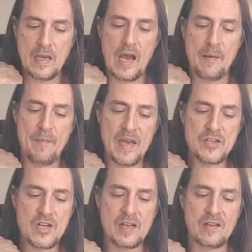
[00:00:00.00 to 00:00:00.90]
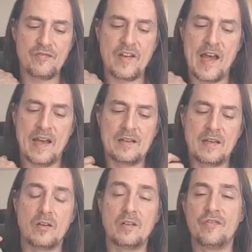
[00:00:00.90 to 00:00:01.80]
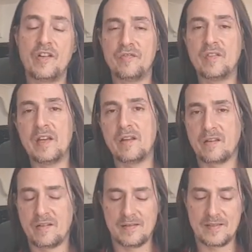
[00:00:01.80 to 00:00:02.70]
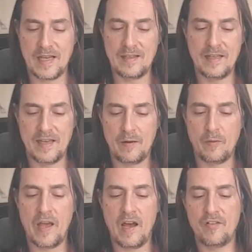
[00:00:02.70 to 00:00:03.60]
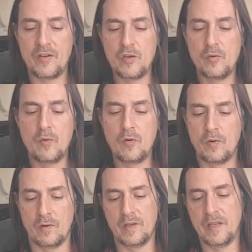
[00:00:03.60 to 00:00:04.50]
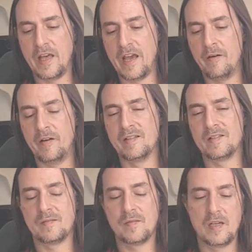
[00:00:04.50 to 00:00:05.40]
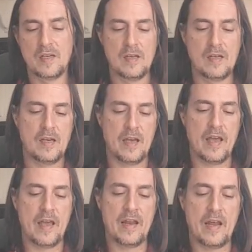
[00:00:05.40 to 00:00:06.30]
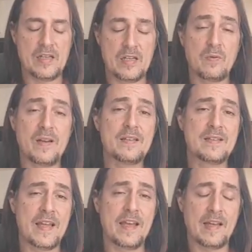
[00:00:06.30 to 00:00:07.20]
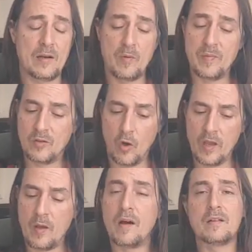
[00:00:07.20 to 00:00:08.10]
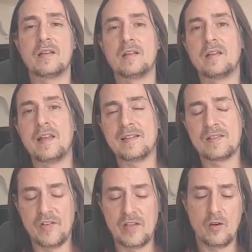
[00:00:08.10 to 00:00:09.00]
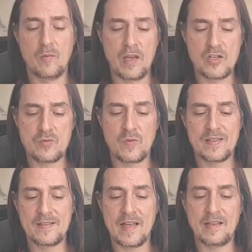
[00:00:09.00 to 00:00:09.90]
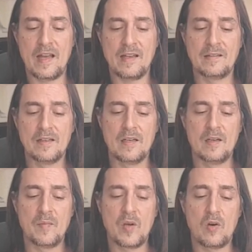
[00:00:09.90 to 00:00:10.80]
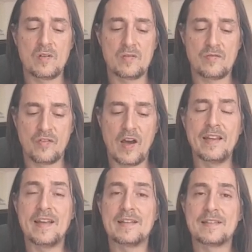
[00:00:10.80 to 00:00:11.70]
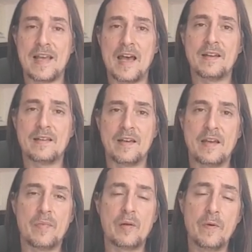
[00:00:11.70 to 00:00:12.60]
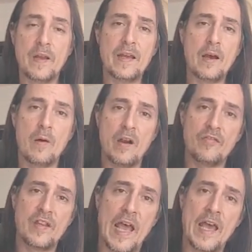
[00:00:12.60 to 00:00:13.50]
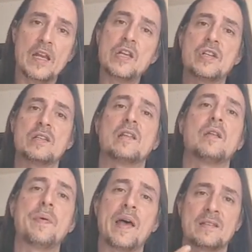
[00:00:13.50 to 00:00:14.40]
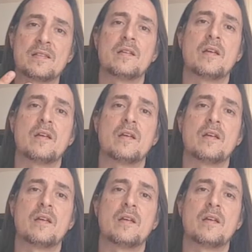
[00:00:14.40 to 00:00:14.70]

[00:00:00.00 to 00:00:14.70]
I'm mentioning the fact that on the fifteenth, Sunday, we have a new moon in Aries. And I just want to state that, we'll be talking about it in the next video, but I just want to state that because Friday and Saturday, be really aware of the energies that pass